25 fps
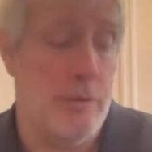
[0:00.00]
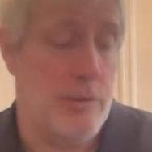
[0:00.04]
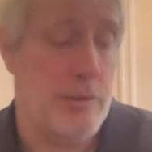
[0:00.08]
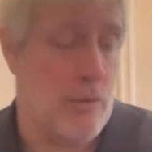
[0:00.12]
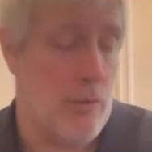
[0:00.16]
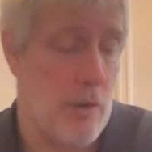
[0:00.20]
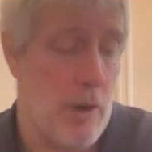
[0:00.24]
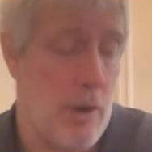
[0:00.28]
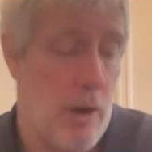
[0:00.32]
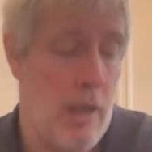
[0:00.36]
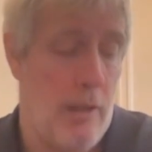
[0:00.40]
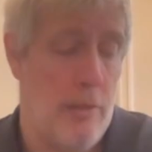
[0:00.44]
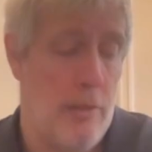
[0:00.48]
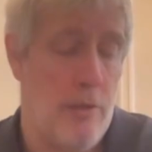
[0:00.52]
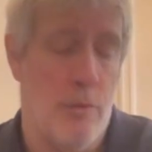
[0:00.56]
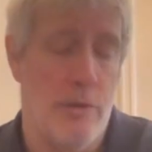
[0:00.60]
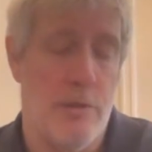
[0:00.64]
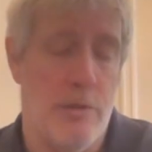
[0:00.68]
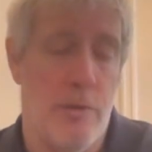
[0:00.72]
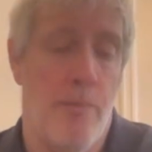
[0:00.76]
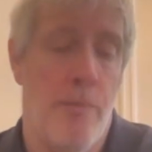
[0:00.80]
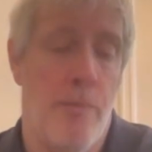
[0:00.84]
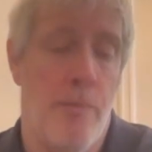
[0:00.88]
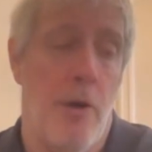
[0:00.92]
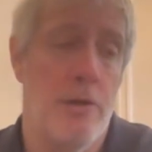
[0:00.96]
great. There was
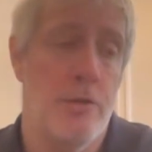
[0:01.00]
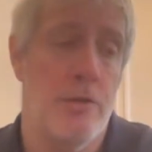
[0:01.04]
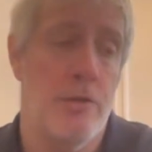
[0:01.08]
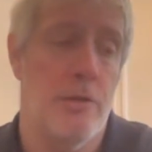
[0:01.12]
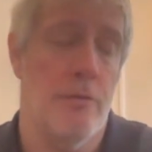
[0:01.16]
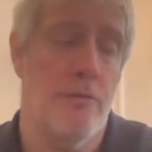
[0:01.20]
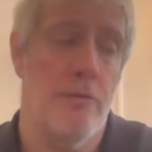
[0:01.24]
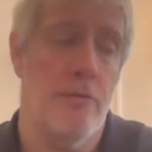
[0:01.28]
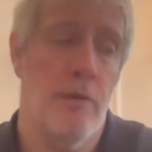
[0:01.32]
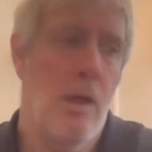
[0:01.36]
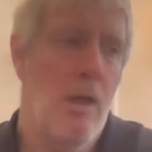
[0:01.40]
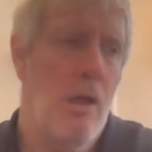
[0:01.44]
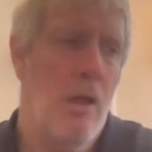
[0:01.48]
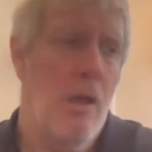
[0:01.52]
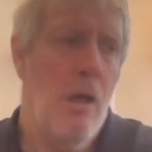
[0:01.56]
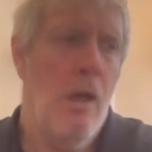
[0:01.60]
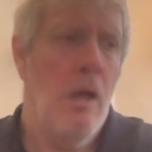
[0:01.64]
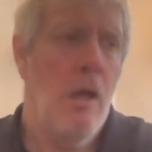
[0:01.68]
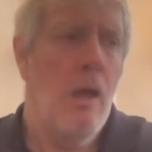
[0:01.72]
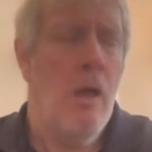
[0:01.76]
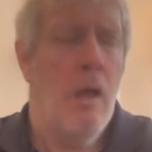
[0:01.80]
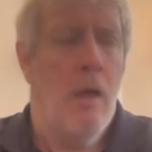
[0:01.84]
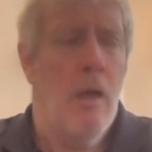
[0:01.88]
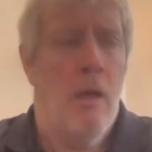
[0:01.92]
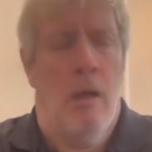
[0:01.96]
a bunch of,
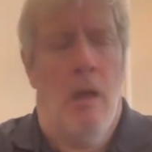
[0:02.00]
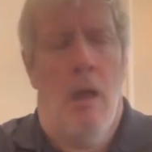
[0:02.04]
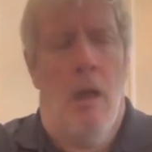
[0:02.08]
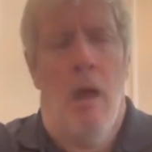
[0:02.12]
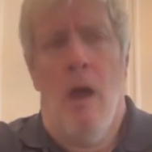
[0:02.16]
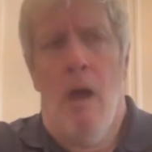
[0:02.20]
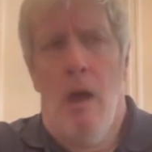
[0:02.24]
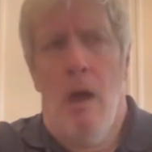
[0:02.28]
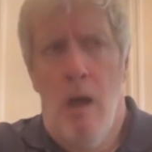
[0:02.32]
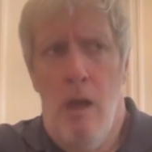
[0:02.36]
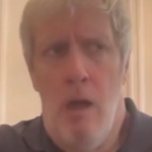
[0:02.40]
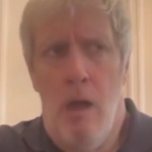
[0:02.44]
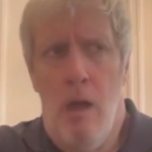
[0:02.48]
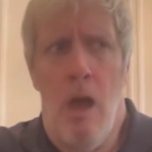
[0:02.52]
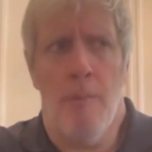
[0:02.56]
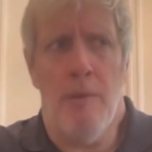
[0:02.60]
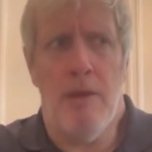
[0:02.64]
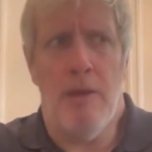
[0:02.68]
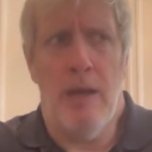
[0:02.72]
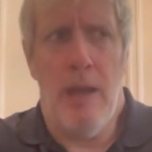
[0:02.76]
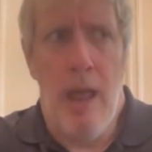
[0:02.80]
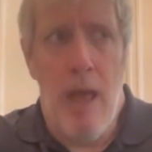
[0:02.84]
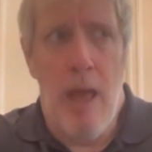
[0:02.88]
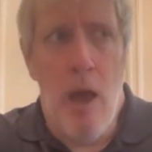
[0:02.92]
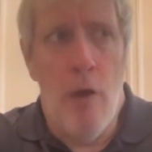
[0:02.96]
I
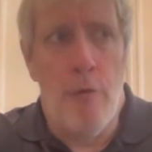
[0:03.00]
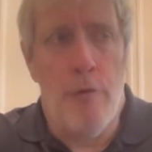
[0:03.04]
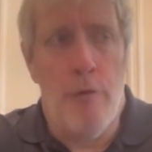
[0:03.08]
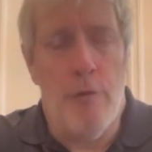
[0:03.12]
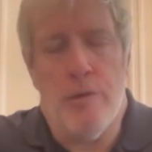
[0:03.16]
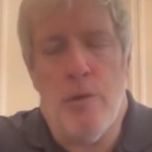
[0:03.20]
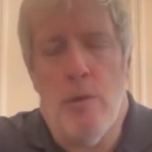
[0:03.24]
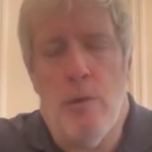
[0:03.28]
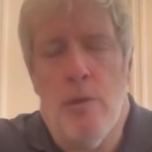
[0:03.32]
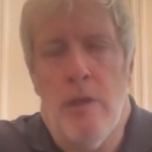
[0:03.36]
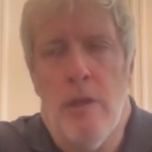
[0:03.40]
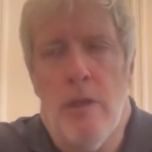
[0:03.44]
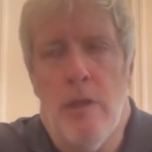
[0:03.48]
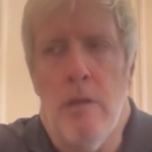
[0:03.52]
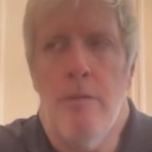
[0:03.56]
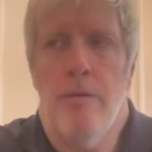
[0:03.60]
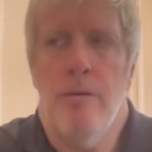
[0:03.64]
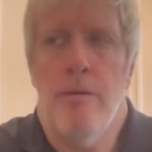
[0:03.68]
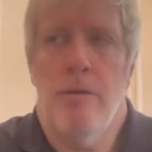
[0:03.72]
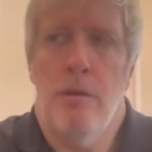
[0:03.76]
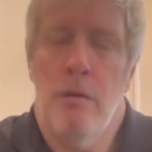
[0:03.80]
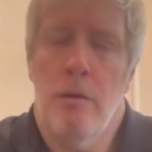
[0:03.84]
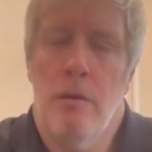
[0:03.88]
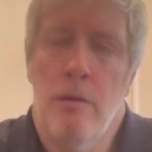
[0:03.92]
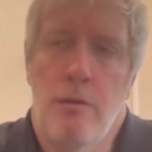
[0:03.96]
mean, now there's
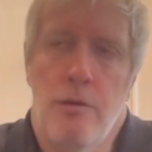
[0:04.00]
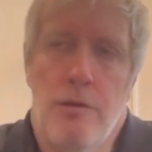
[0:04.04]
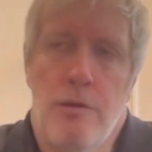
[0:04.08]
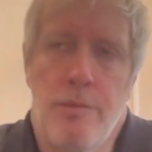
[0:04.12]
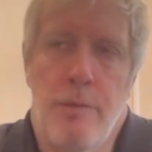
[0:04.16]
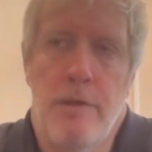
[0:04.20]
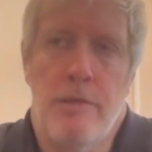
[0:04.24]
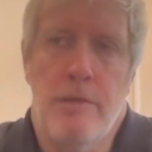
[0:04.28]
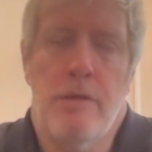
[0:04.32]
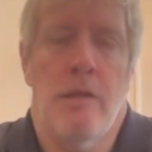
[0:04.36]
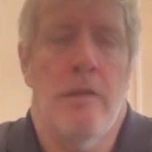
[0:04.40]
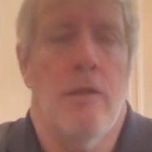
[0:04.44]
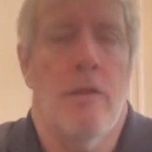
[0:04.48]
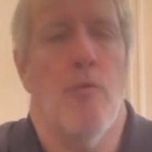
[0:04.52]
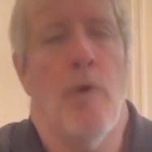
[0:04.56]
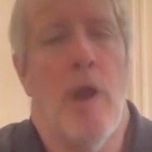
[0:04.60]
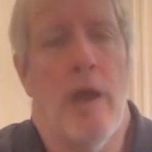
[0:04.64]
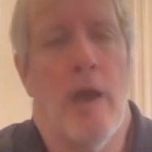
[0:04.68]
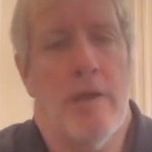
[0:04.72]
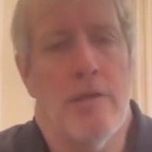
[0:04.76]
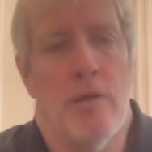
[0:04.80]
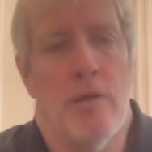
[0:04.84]
basically the Rex